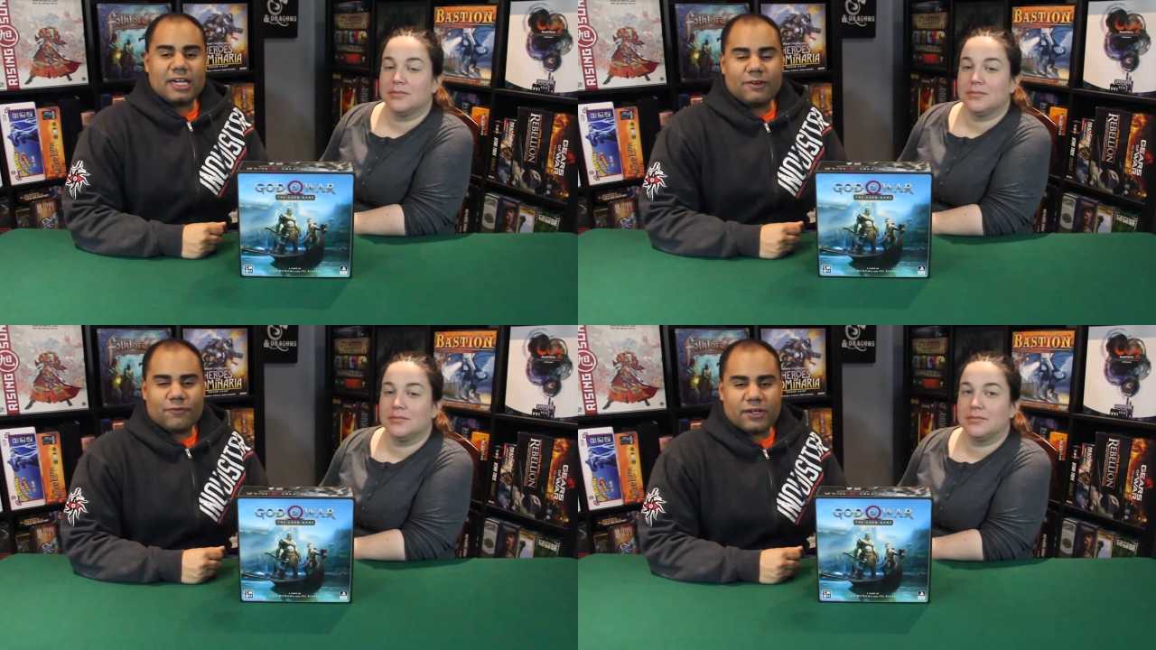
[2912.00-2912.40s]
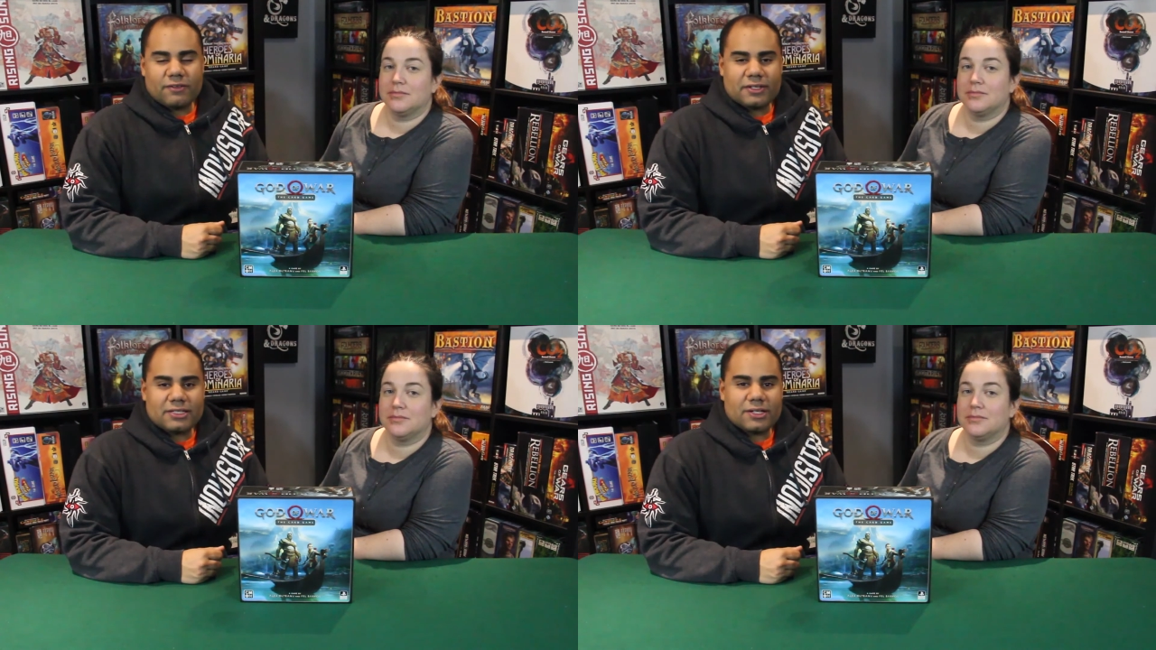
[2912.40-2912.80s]
Speaker 1: in
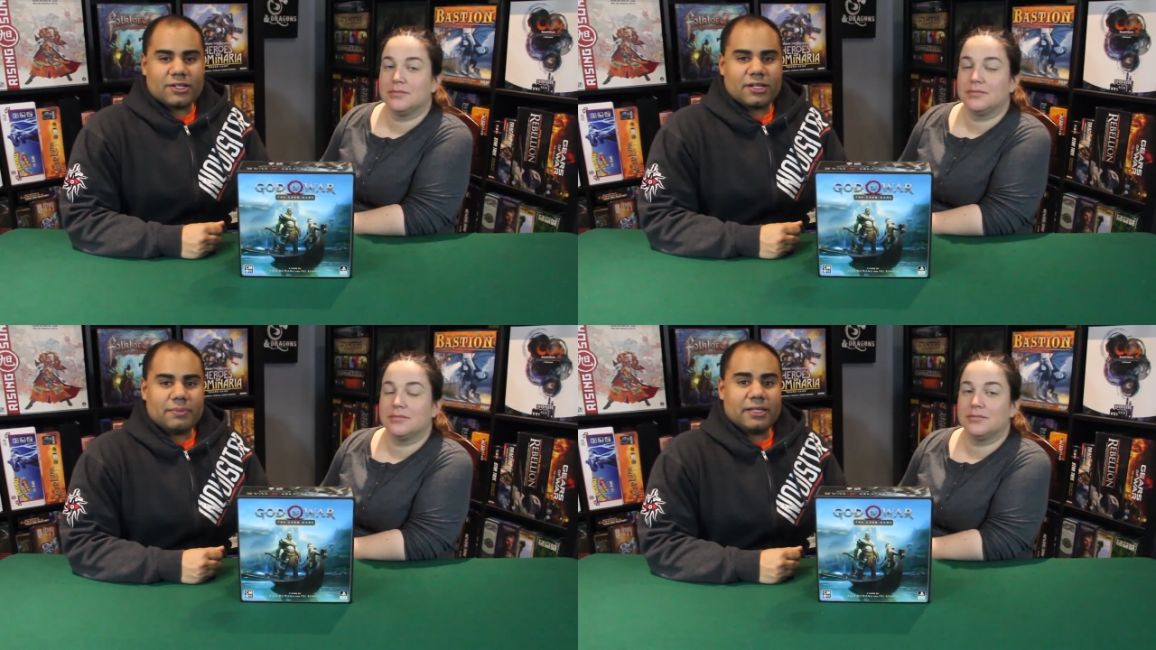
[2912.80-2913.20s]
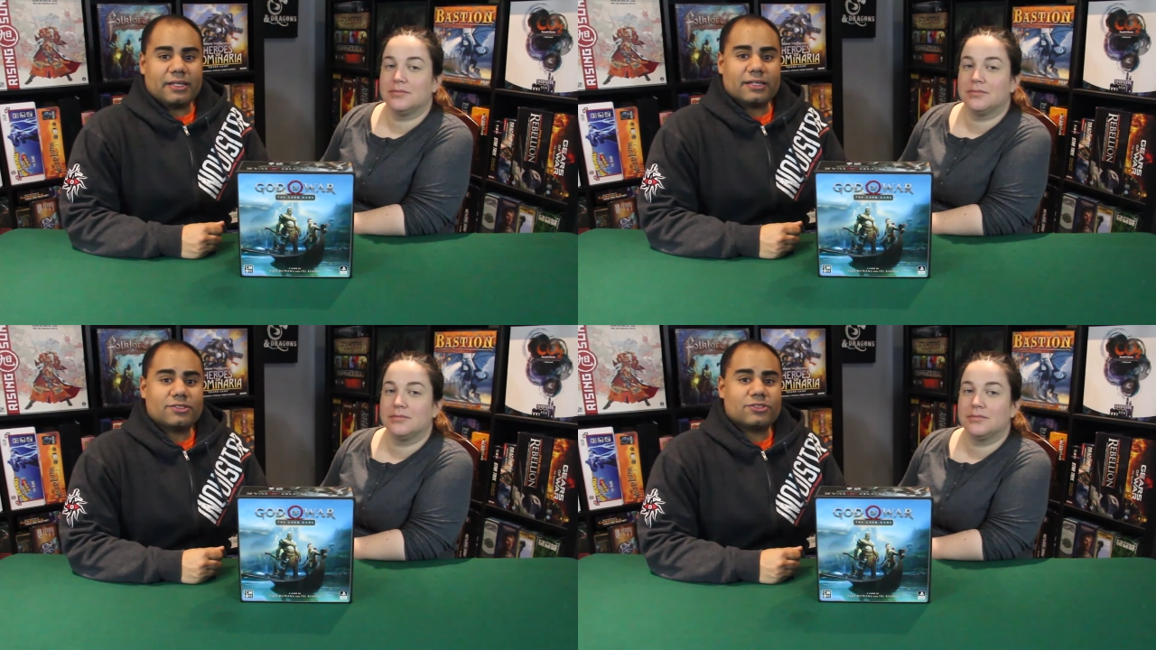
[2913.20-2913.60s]
front of us are going to be
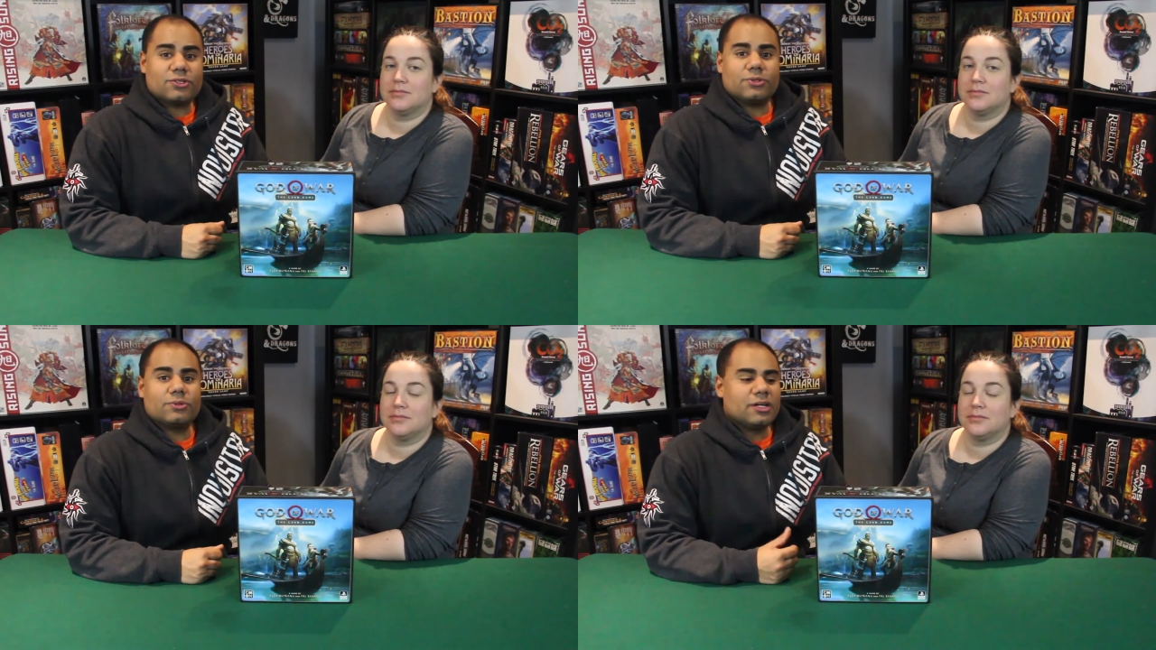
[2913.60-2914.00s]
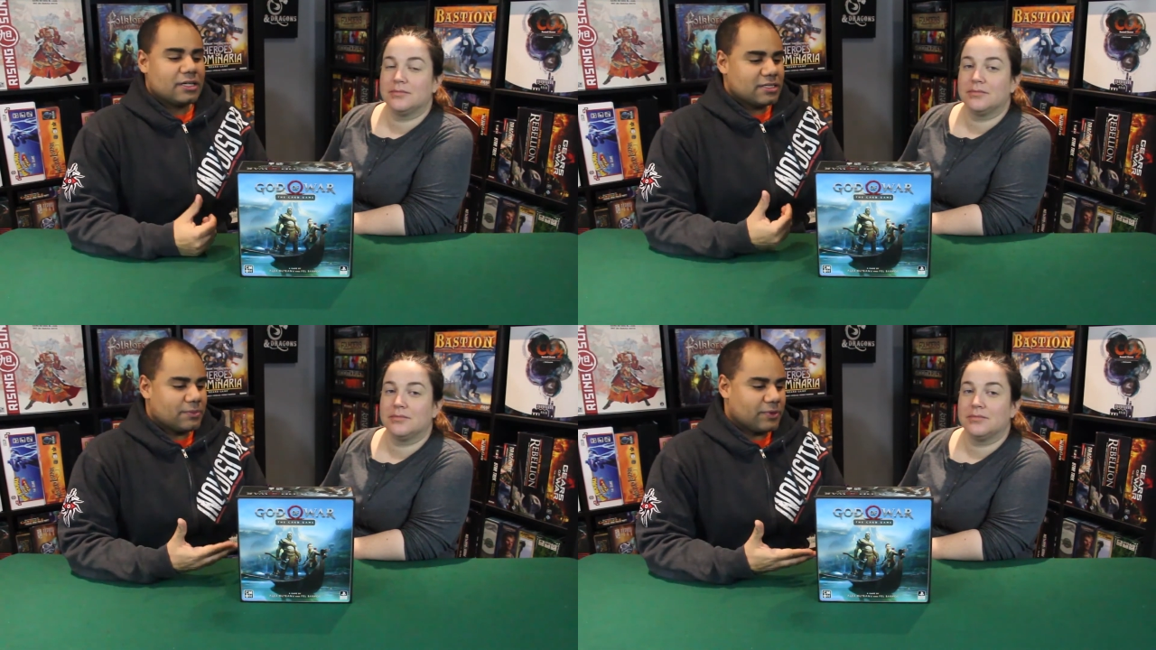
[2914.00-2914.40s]
links to
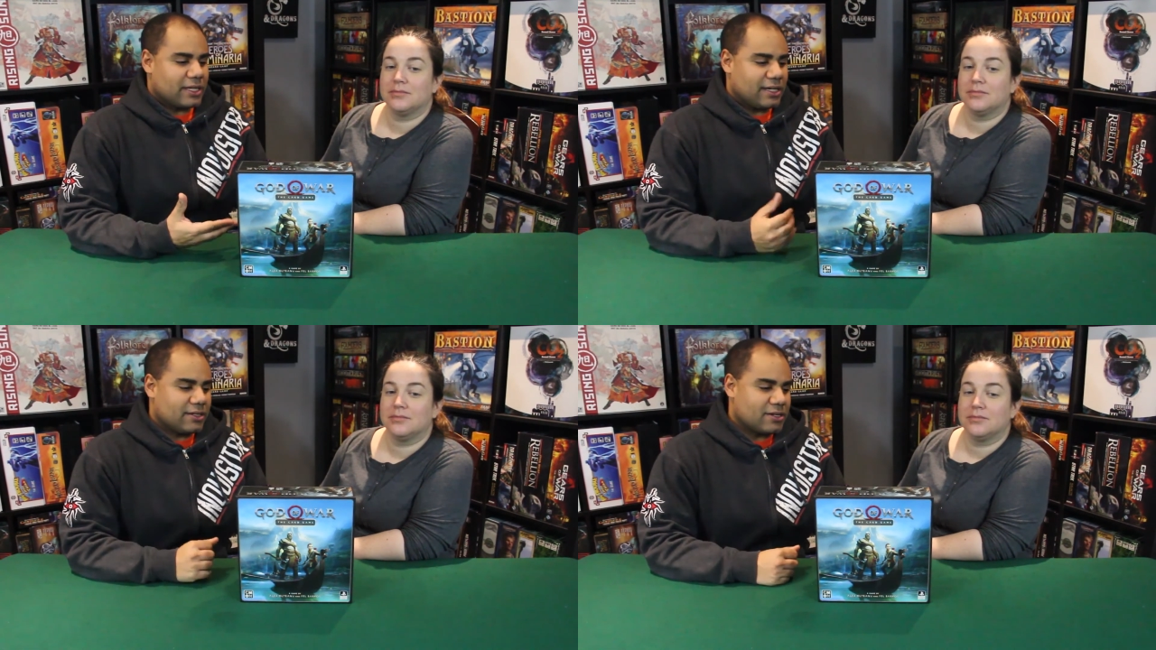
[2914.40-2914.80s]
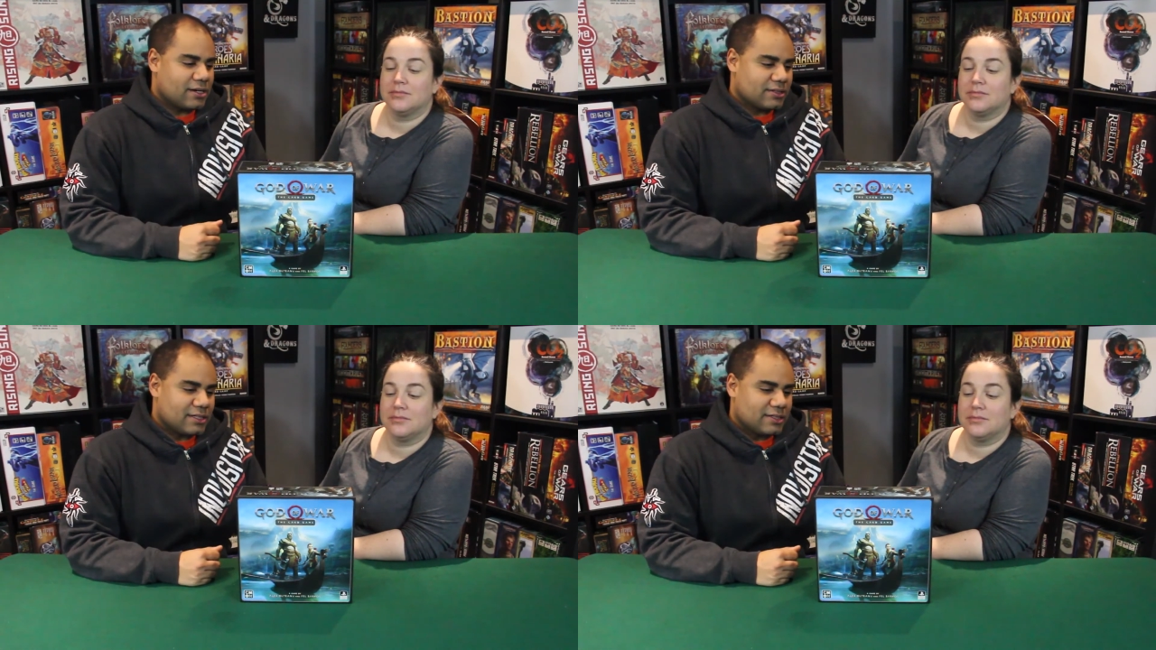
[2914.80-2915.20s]
some related
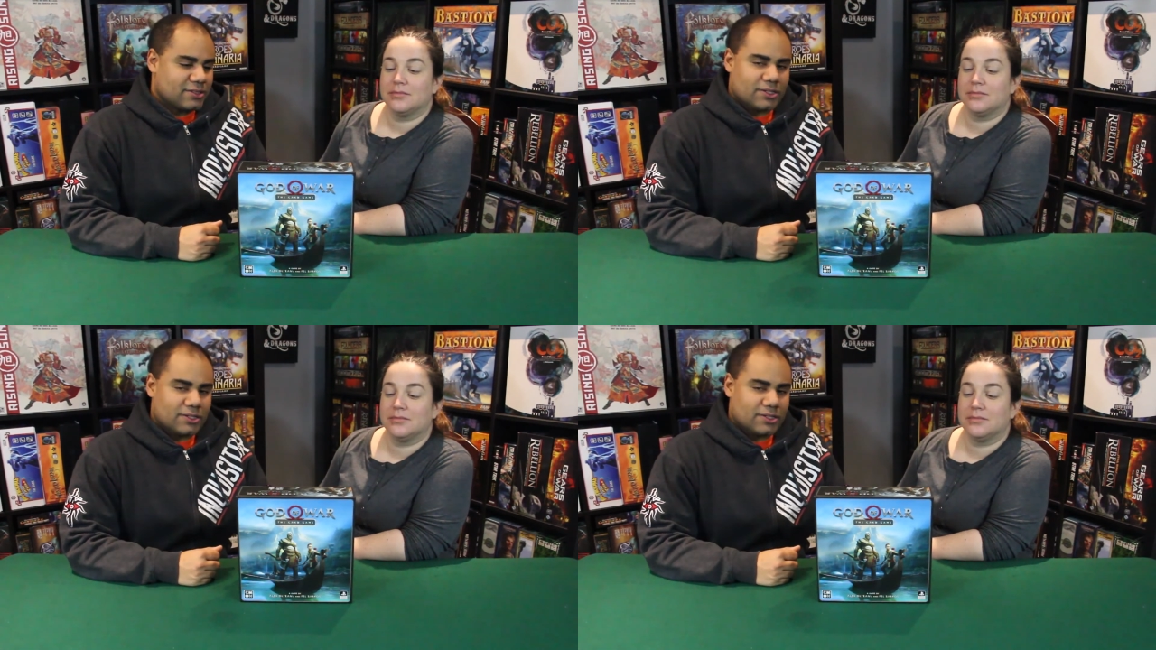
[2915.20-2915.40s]
content.